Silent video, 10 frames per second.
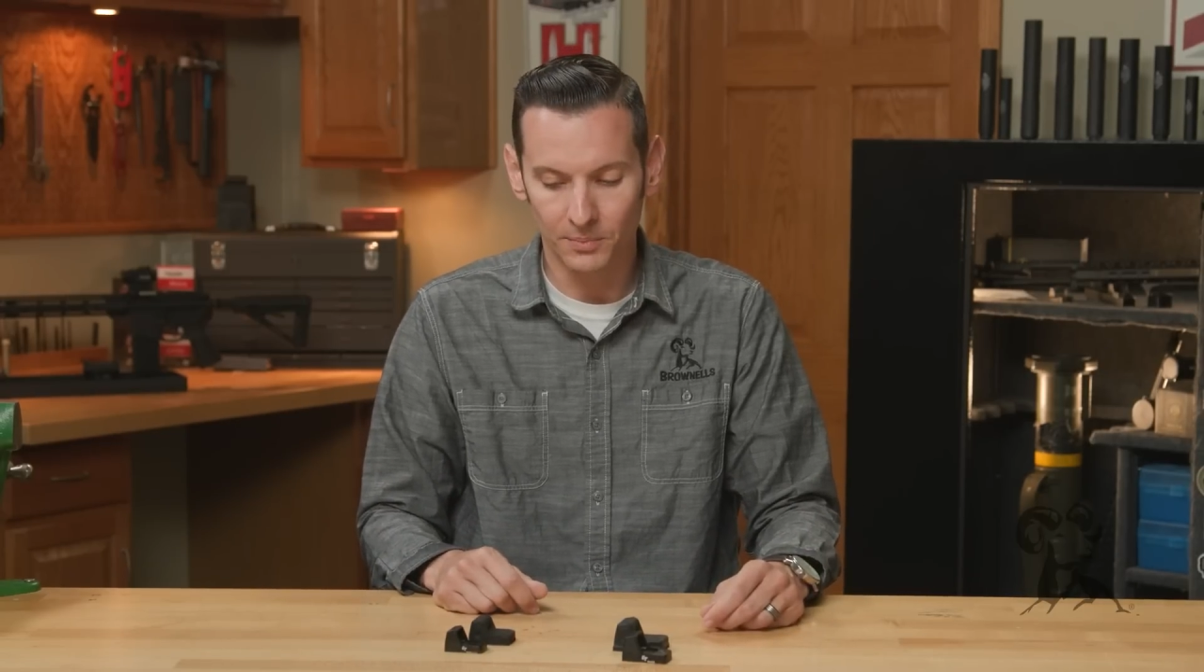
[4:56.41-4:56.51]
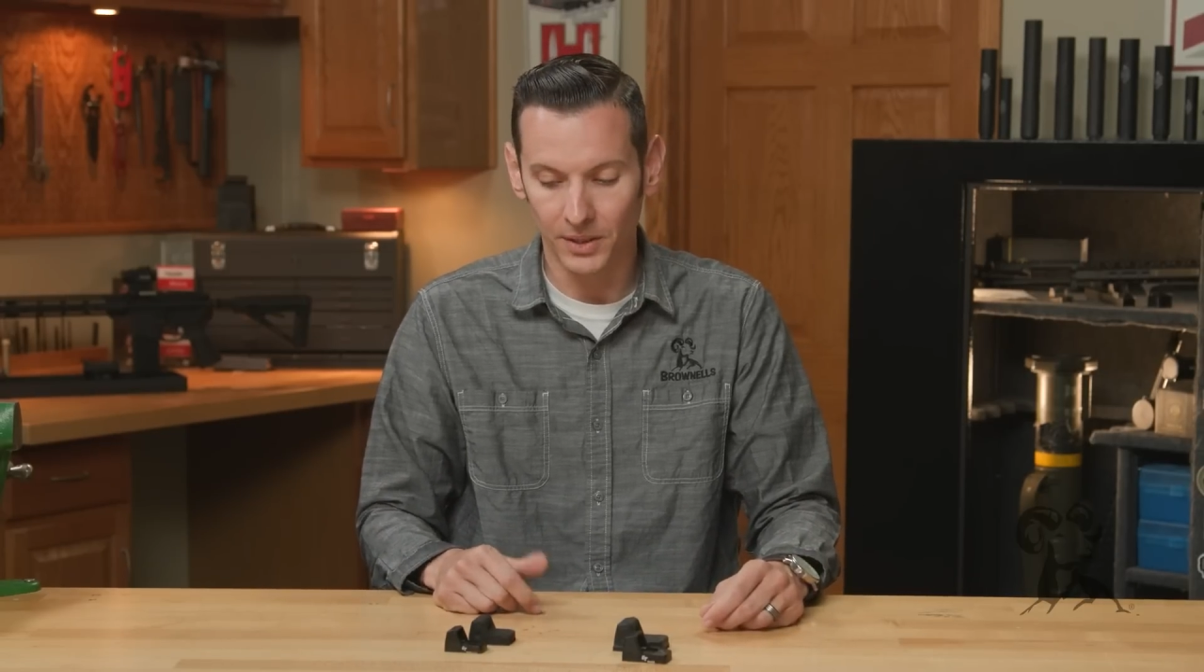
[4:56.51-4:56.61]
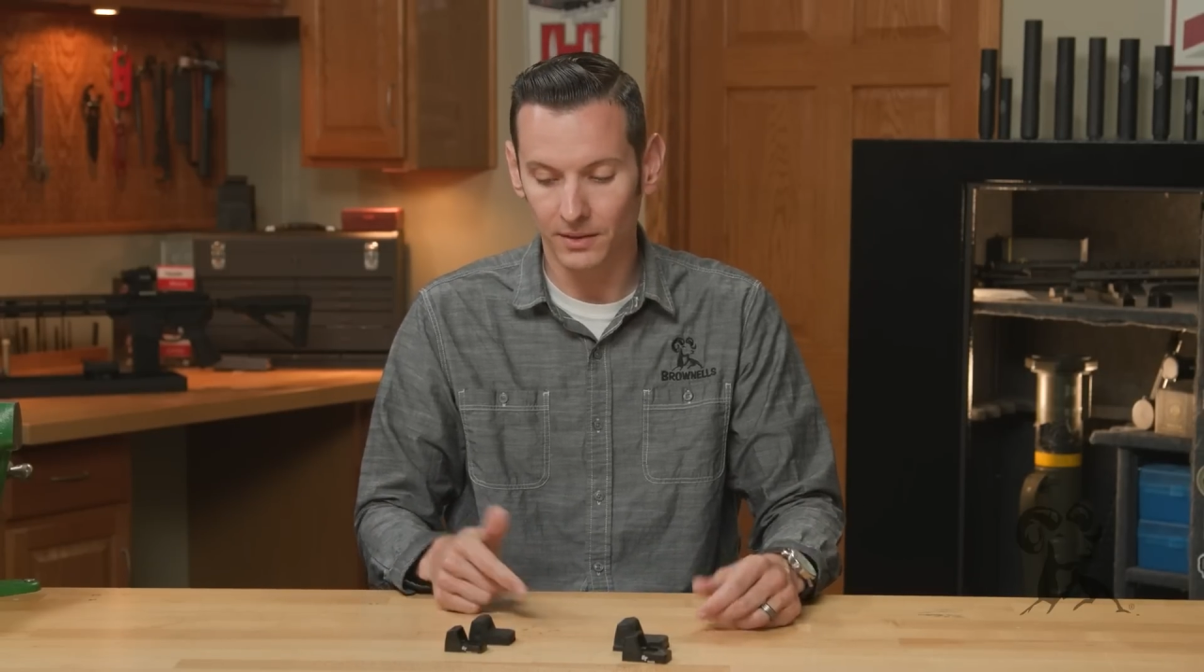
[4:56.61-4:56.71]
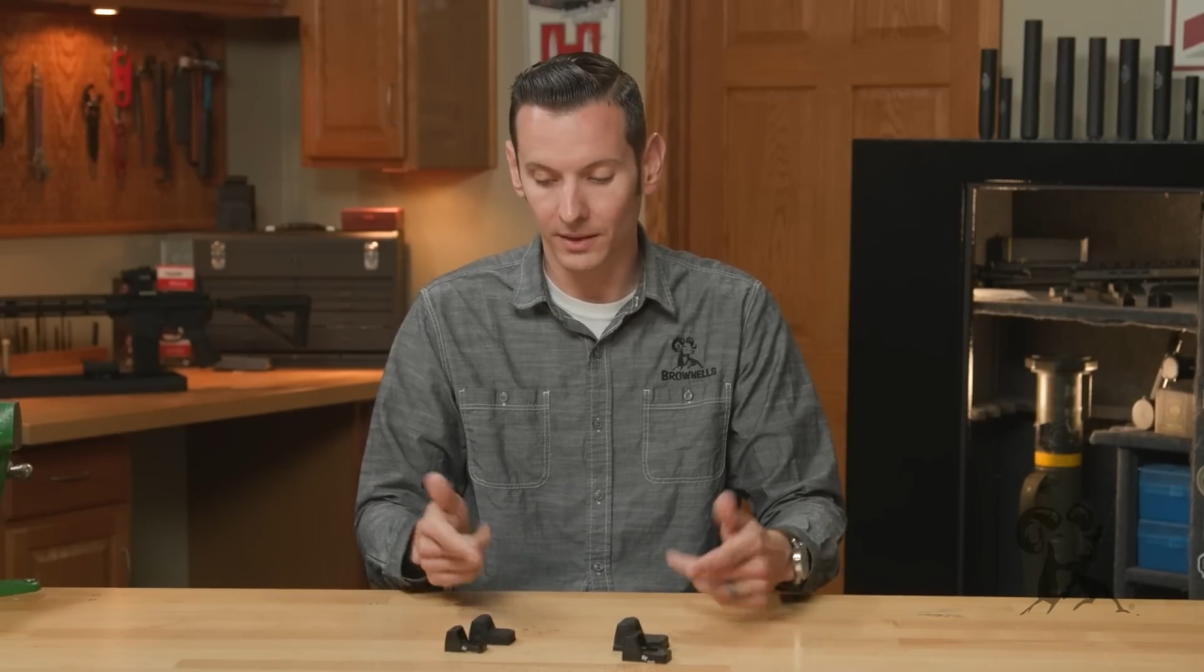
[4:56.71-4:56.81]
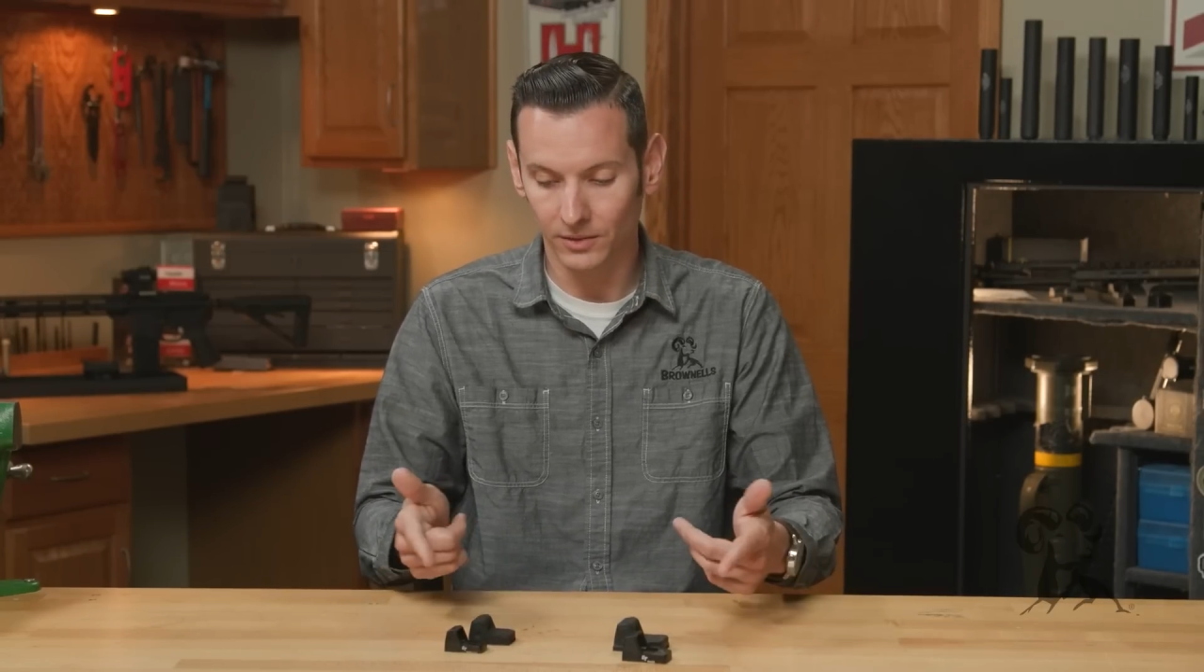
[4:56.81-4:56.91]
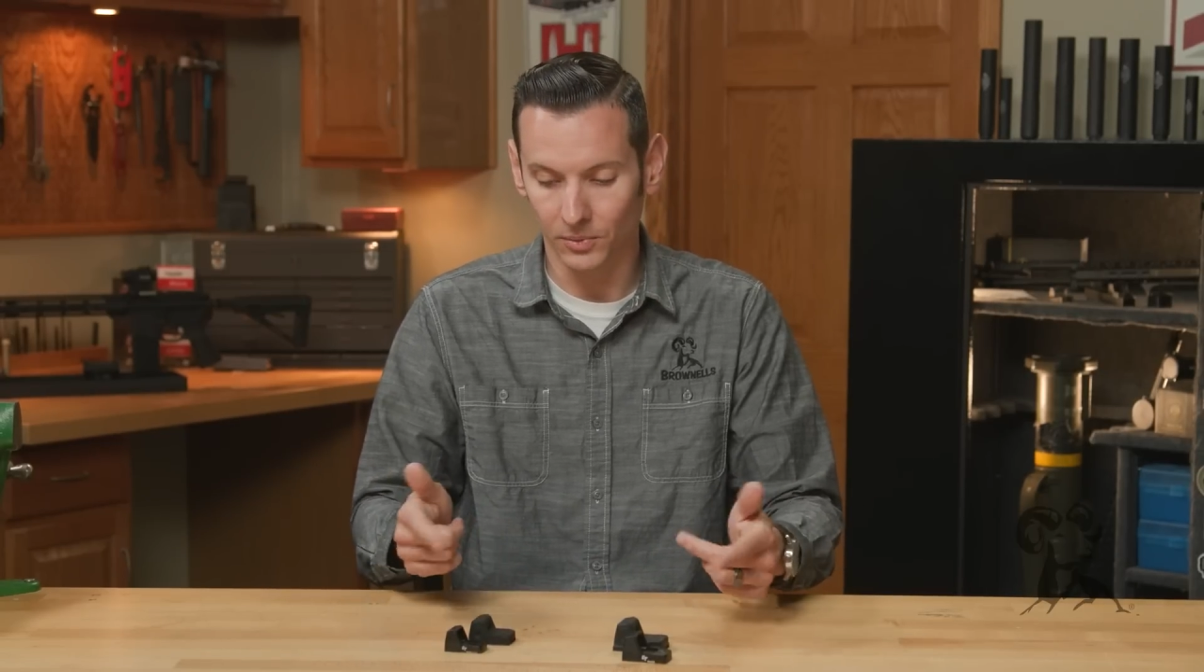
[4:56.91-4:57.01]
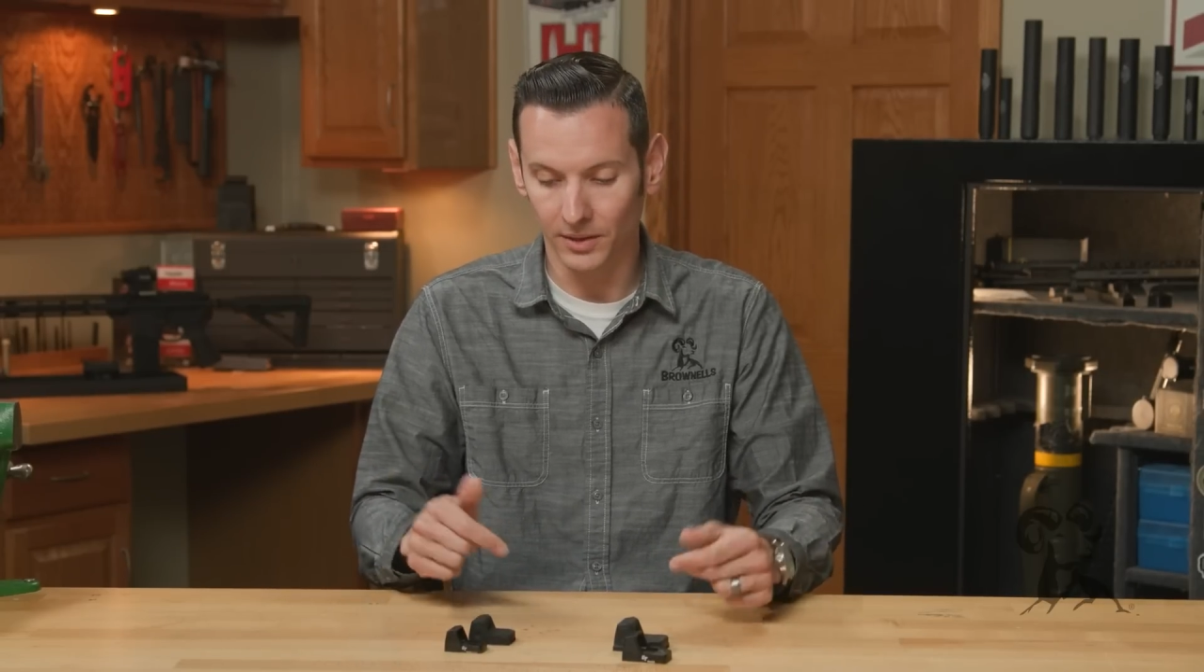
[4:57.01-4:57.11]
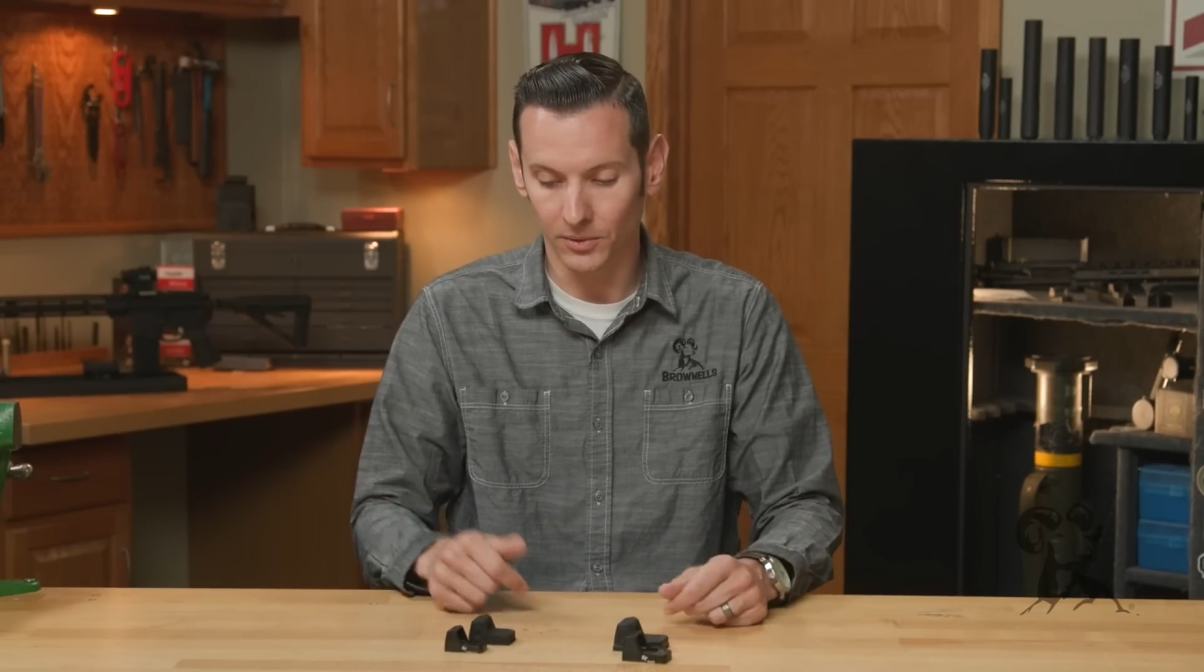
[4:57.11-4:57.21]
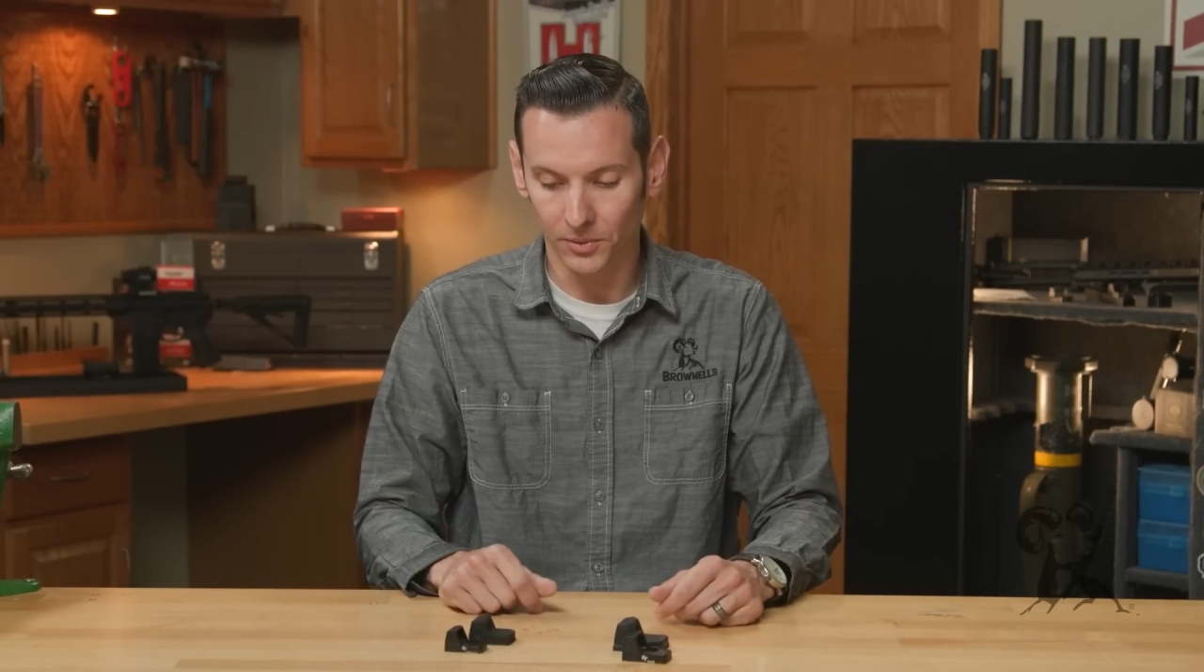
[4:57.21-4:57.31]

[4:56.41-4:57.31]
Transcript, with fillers: but it's really